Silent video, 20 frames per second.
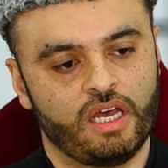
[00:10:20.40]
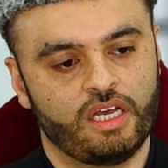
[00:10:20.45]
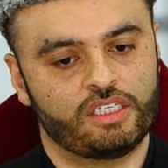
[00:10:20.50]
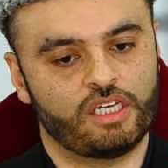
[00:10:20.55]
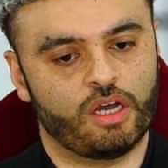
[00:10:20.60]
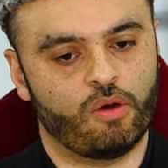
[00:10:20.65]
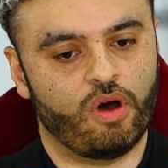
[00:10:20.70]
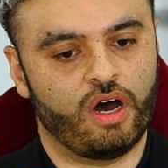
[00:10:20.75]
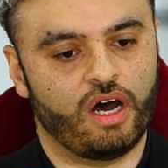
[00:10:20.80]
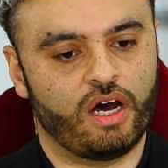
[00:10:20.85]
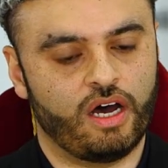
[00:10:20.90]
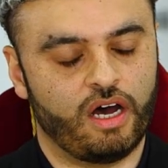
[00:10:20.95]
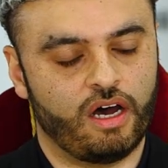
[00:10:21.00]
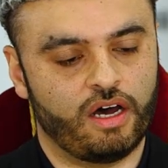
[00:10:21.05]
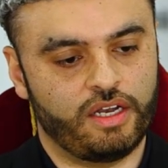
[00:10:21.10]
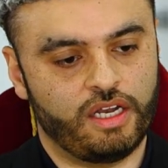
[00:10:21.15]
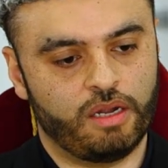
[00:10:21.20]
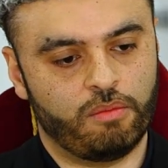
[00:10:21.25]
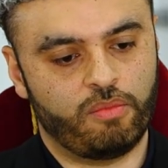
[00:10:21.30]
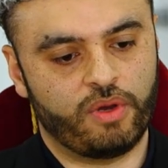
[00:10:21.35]
So
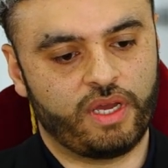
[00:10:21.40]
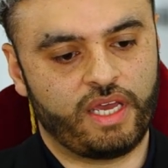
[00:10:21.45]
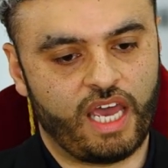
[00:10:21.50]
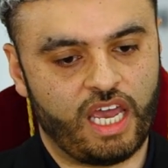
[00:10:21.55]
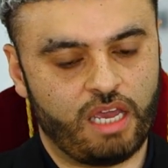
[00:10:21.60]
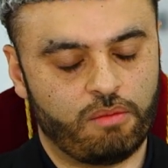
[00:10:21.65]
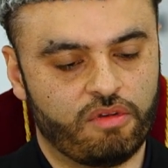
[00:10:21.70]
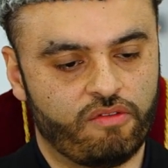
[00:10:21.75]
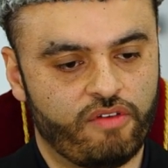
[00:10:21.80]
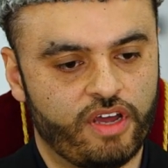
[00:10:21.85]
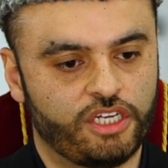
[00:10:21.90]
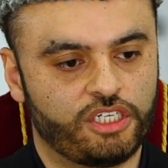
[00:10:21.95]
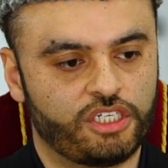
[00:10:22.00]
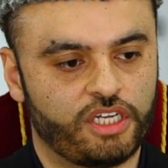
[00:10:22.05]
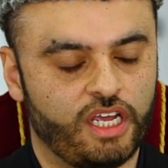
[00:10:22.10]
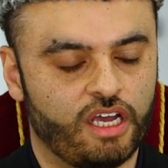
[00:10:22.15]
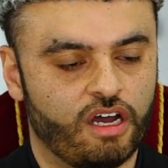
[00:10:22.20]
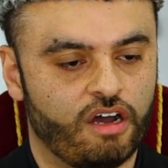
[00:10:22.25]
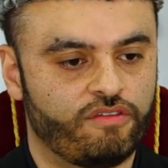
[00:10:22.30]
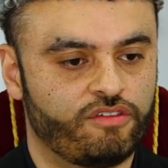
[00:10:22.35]
our number came
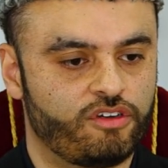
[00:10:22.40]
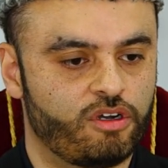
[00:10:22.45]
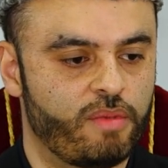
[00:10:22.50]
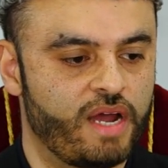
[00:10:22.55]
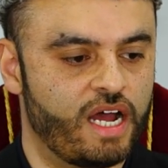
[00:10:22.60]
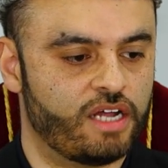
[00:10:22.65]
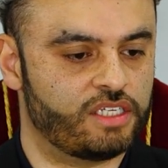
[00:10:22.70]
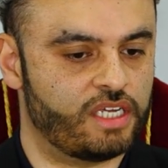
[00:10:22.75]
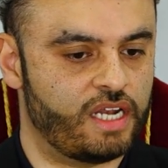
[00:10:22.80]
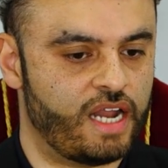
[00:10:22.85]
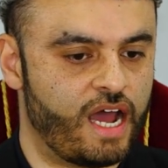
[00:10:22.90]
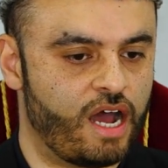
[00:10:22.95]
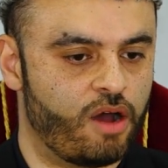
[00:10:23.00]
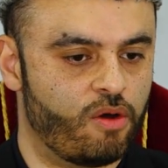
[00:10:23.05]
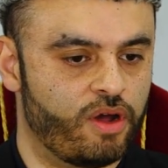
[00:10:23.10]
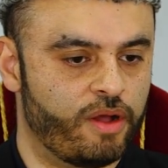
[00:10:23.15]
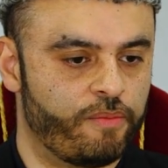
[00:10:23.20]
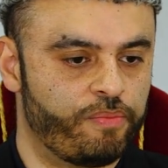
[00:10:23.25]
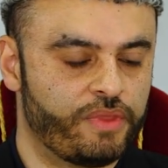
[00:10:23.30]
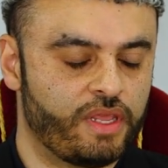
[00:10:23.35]
eventually after about an
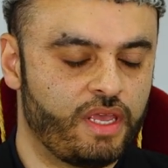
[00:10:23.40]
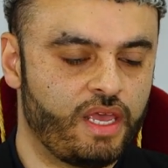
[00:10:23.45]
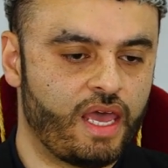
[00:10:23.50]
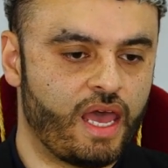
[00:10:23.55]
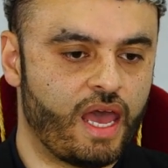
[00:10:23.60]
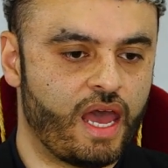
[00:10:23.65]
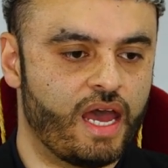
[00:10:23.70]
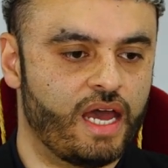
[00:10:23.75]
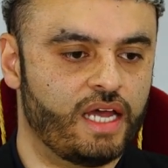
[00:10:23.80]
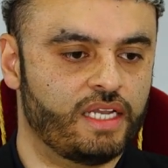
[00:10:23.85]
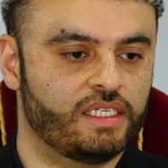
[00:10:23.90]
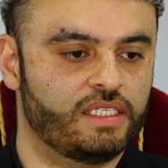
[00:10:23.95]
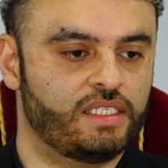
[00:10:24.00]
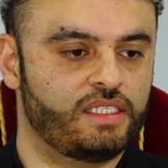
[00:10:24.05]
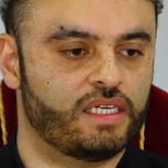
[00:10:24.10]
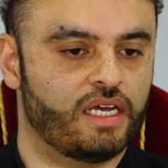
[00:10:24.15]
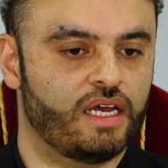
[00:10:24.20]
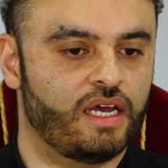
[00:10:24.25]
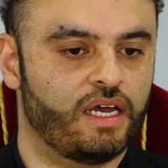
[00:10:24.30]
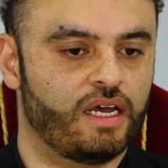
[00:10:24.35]
hour,
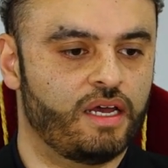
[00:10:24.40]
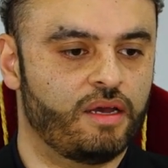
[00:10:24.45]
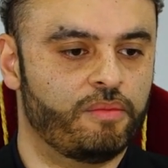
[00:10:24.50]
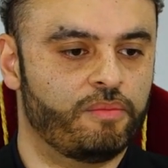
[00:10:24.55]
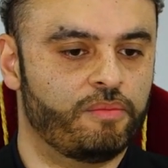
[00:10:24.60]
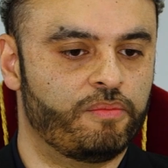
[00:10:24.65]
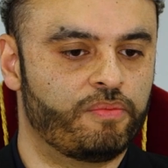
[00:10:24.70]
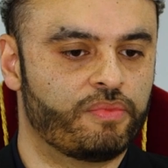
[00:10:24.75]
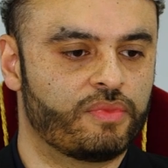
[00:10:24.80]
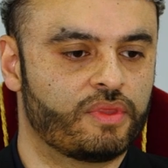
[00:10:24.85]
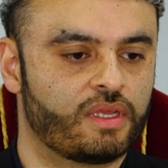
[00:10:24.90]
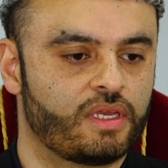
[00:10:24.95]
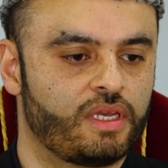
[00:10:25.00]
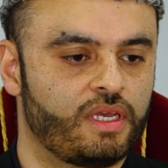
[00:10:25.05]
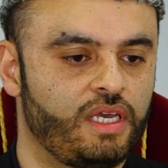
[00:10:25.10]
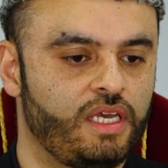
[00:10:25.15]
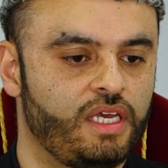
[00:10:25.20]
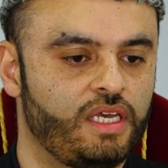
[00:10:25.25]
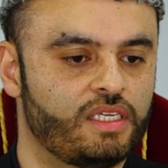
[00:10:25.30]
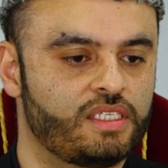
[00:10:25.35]
and
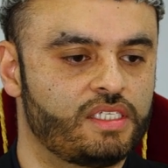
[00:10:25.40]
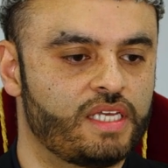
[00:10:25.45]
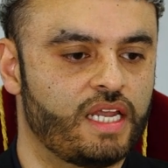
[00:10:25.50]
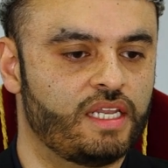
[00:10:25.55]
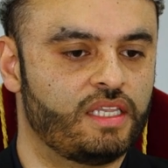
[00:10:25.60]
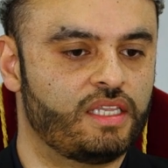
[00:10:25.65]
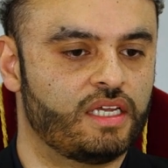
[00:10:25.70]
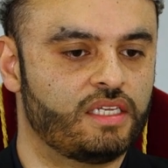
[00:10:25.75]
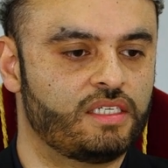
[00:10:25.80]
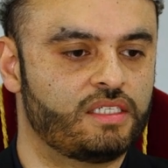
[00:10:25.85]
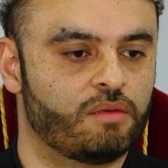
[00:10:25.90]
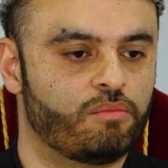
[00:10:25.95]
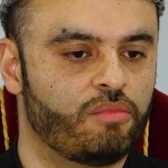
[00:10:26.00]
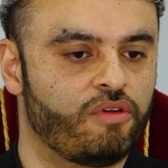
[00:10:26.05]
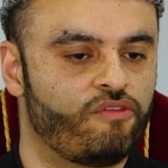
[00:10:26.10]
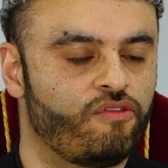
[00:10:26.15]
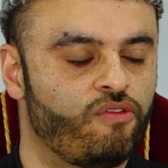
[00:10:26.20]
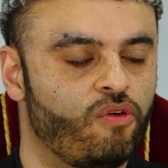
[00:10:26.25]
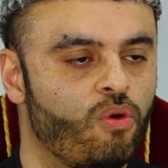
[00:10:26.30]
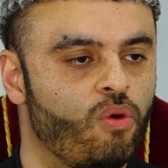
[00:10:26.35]
he said that
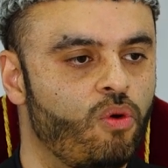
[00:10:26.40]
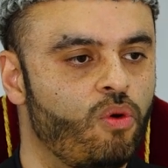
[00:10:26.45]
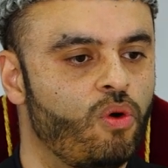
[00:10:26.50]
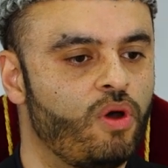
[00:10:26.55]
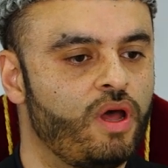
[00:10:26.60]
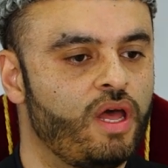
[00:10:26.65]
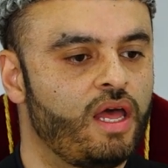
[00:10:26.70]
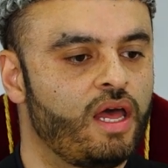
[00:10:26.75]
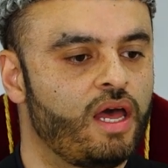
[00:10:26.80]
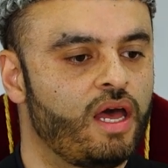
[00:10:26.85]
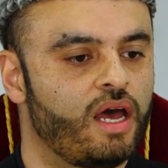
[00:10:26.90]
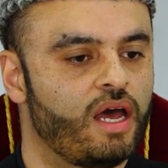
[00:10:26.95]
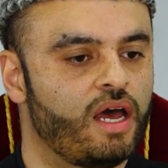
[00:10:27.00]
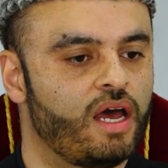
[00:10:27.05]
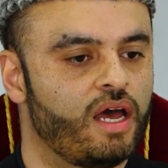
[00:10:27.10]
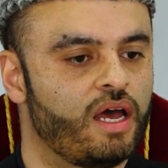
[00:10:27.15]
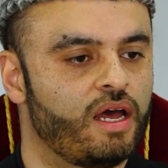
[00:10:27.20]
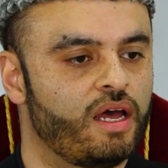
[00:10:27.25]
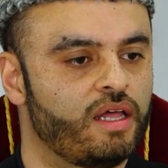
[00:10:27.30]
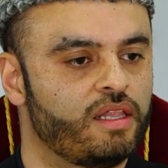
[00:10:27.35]
before
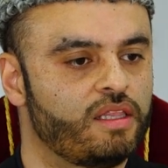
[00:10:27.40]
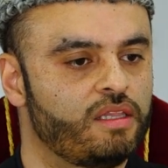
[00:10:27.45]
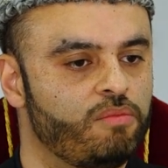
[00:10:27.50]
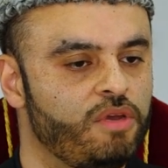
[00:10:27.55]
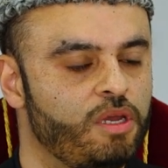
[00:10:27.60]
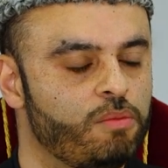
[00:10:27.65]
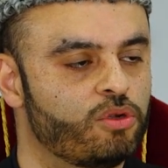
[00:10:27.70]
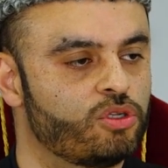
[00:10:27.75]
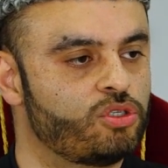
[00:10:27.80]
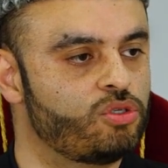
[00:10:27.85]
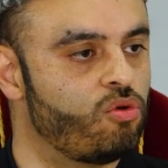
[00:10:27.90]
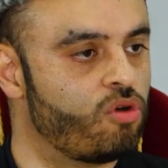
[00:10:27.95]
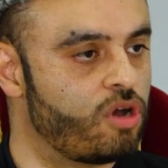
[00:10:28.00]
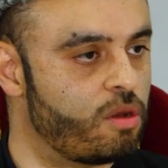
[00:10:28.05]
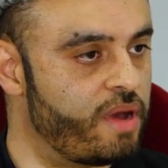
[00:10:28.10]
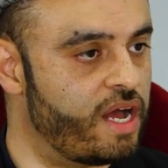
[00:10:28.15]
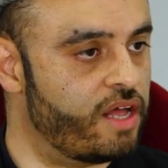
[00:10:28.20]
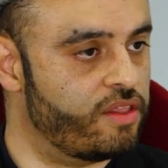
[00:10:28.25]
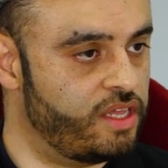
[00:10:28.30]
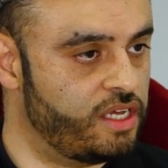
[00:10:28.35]
the people talk
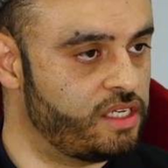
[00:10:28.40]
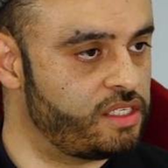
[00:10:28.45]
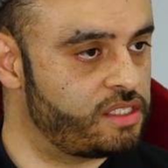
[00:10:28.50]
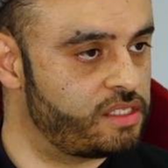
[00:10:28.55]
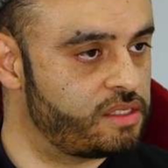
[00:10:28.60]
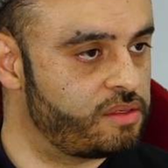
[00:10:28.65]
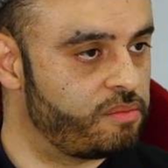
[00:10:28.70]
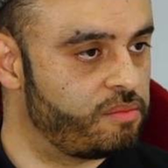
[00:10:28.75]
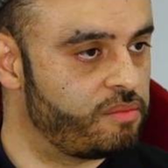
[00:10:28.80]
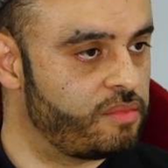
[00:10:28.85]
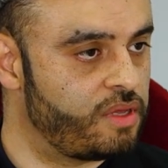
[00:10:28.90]
about this,